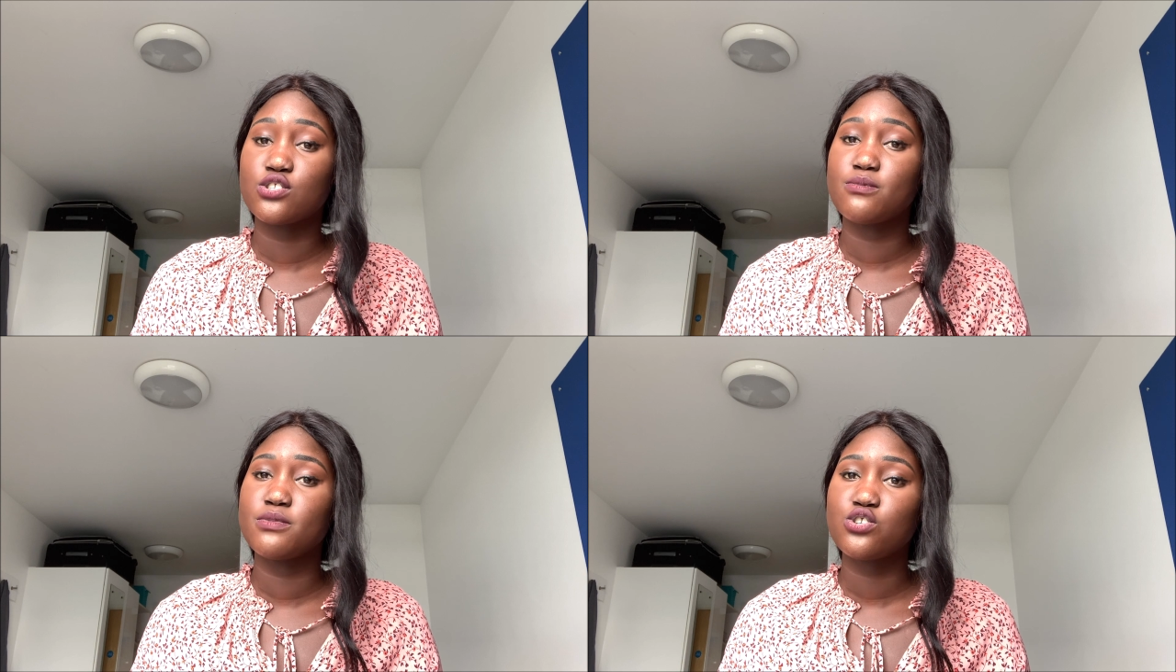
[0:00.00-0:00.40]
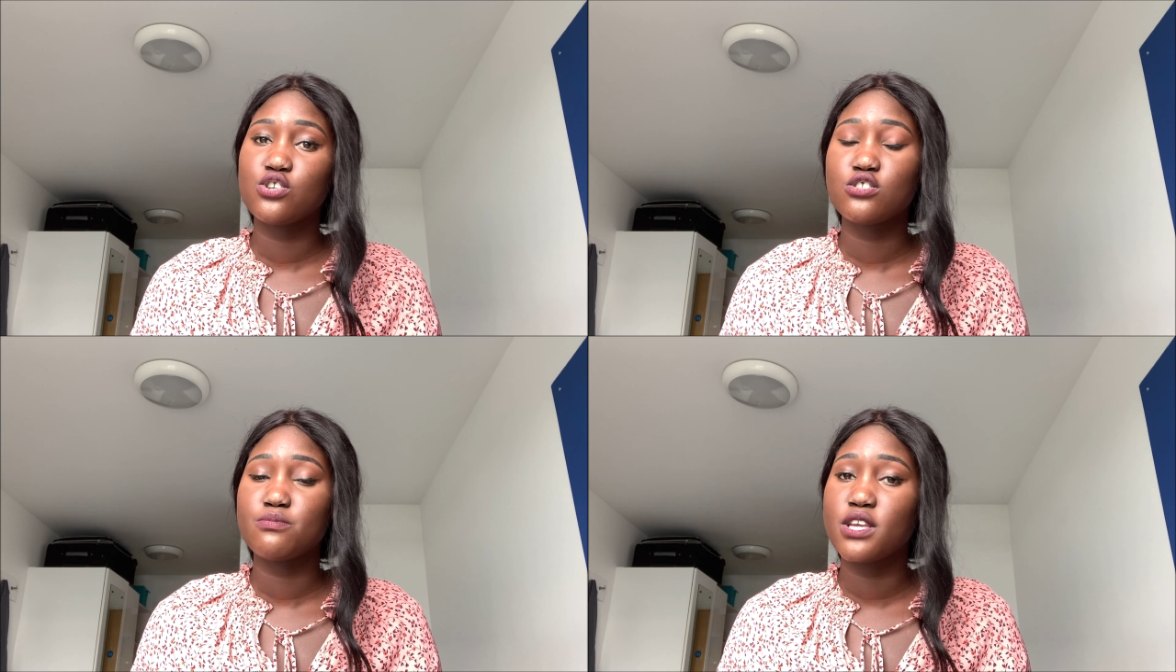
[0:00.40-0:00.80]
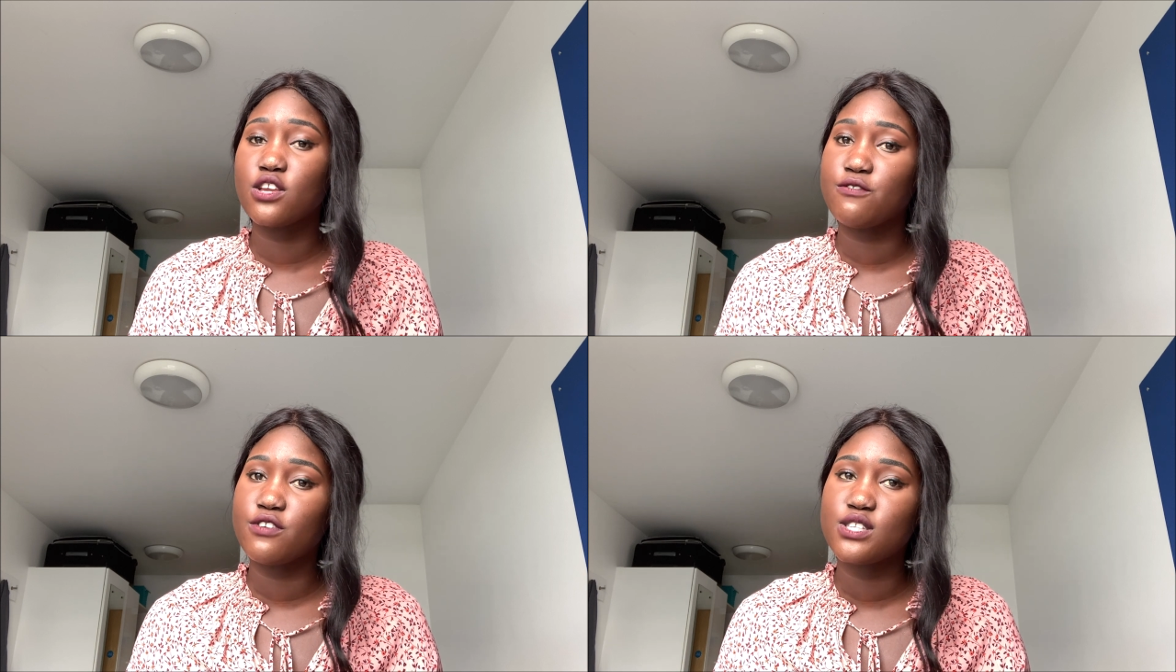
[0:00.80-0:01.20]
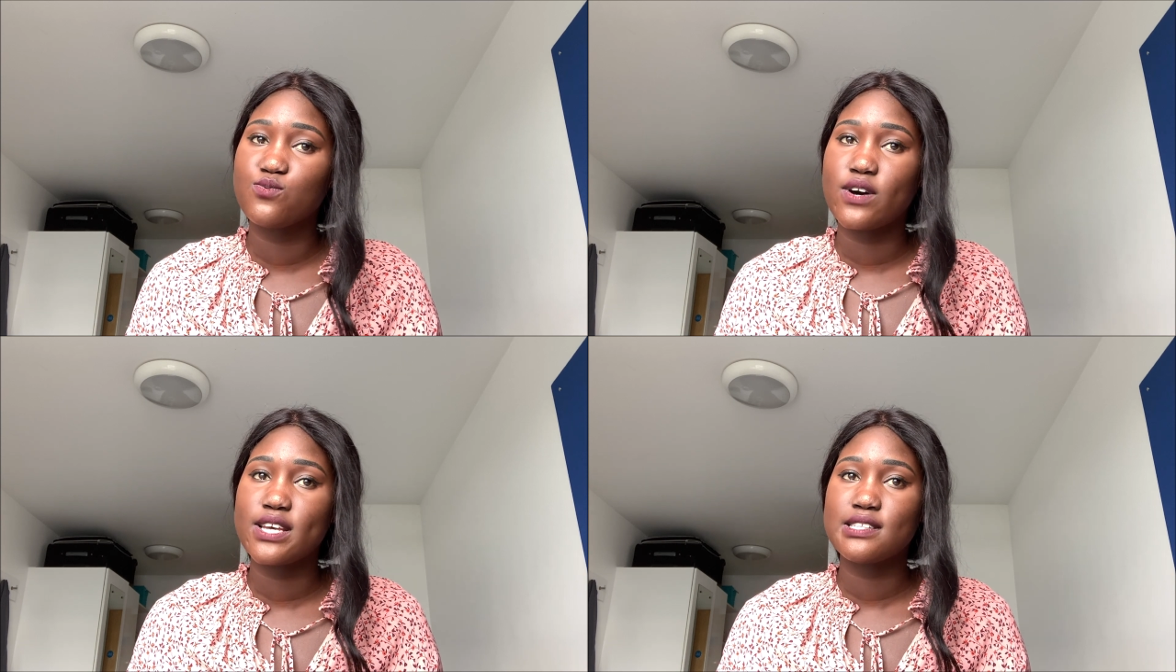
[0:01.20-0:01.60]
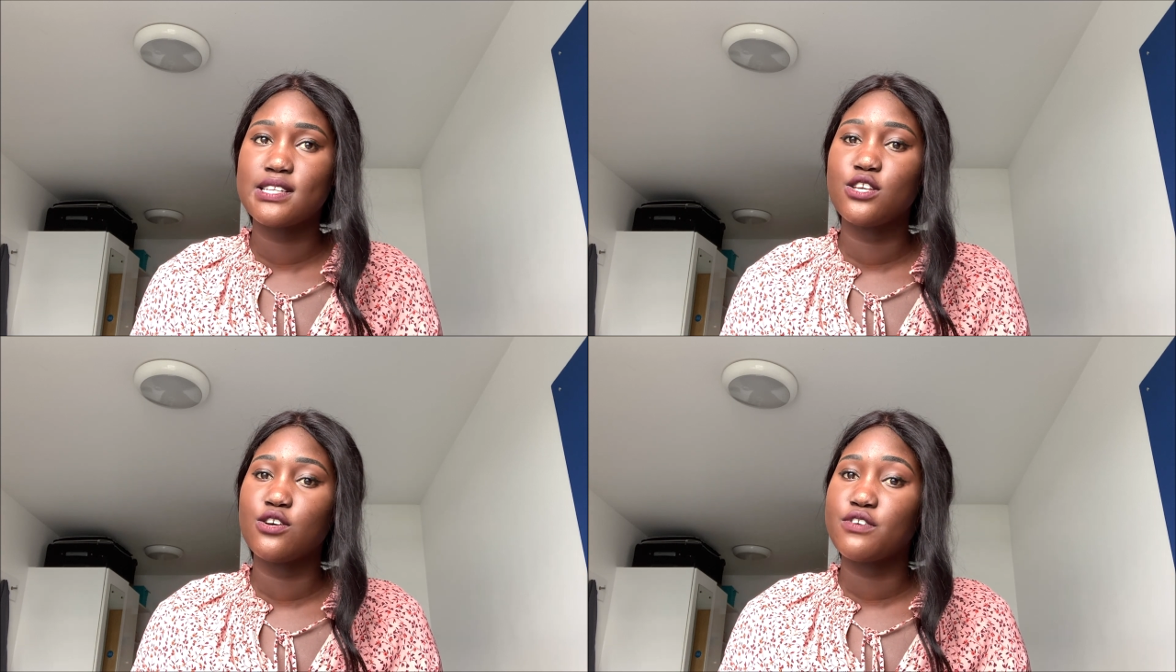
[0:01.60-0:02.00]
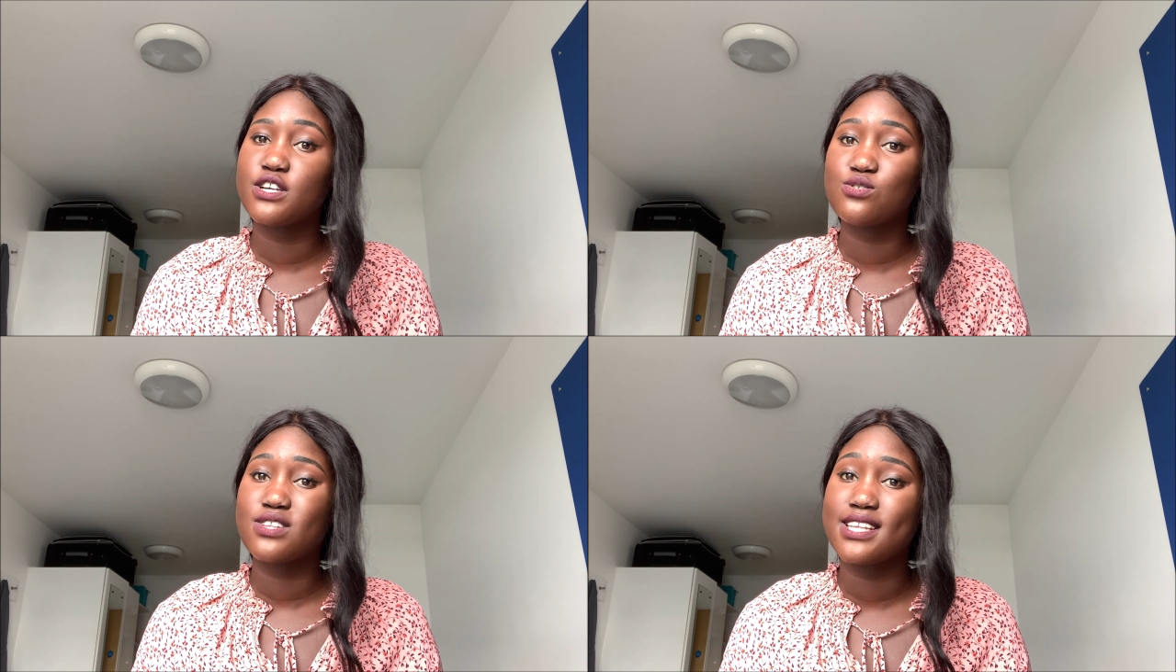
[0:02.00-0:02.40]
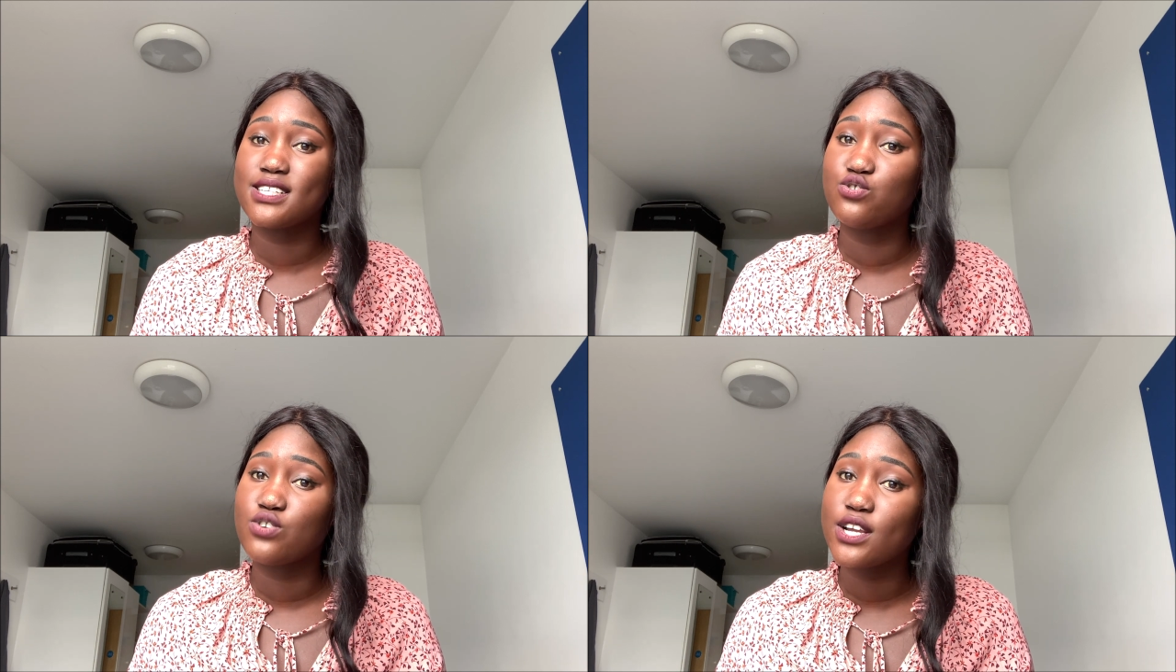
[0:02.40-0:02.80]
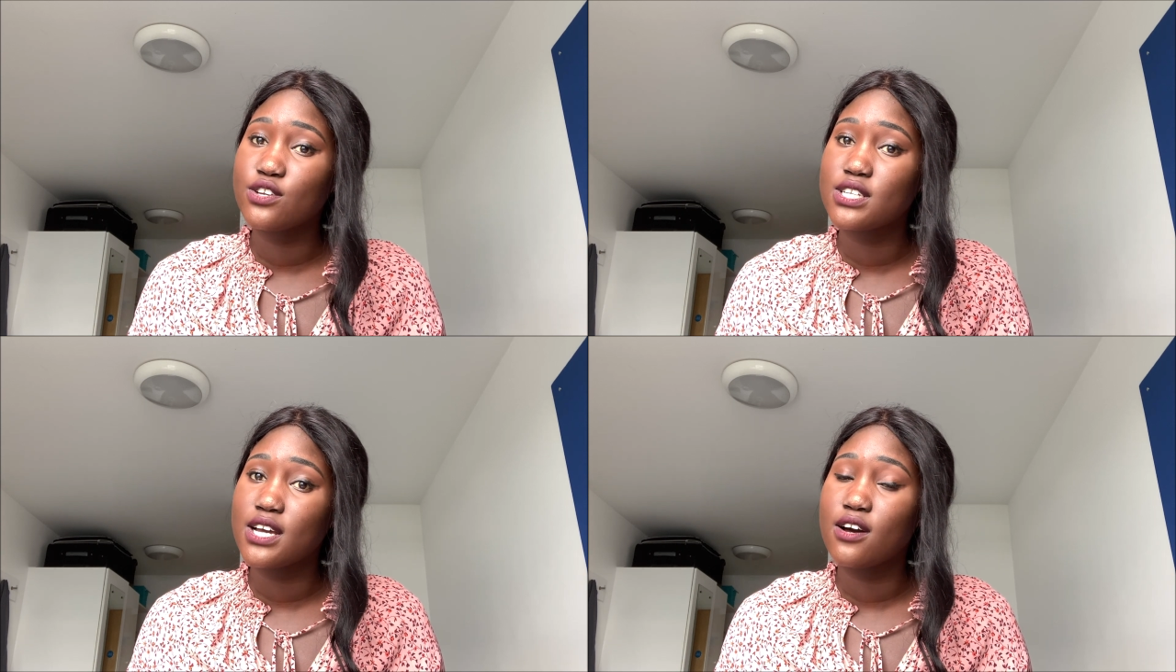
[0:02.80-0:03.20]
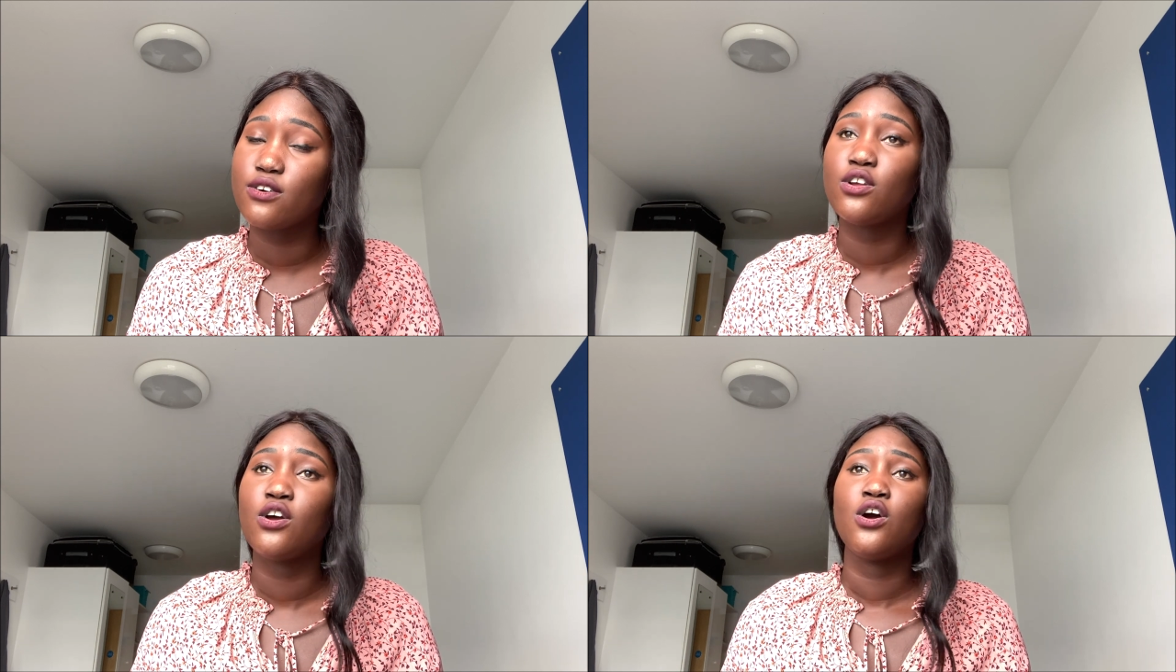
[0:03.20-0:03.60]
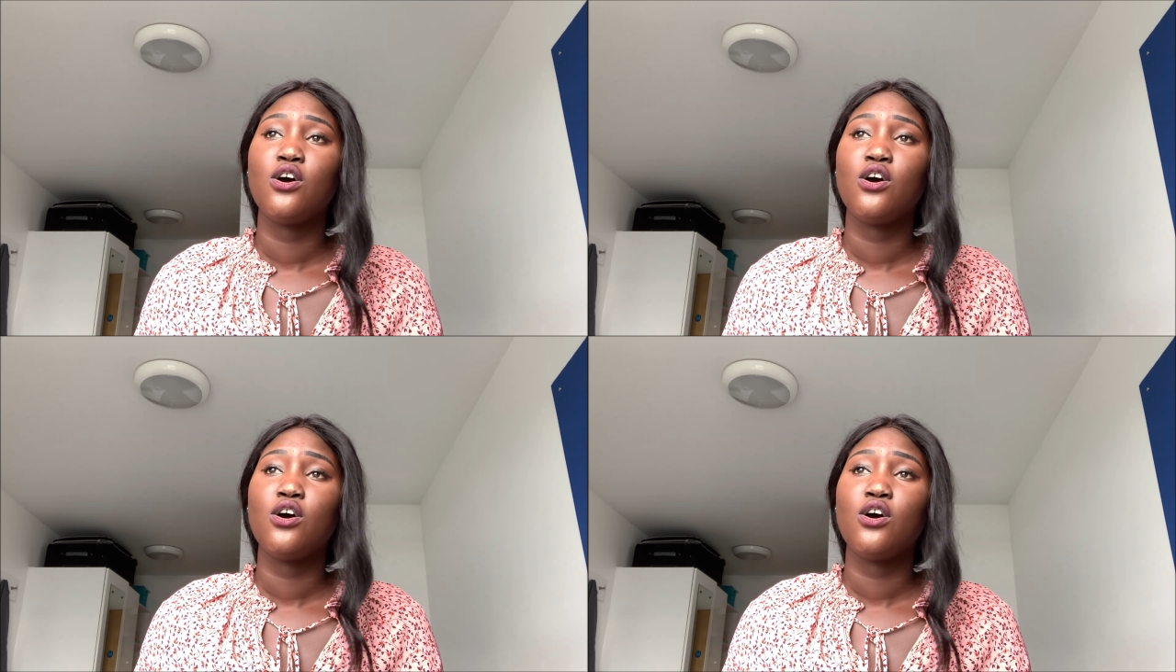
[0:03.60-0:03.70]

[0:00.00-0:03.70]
So be sure to pick your friends wisely. Your friends will either drag you down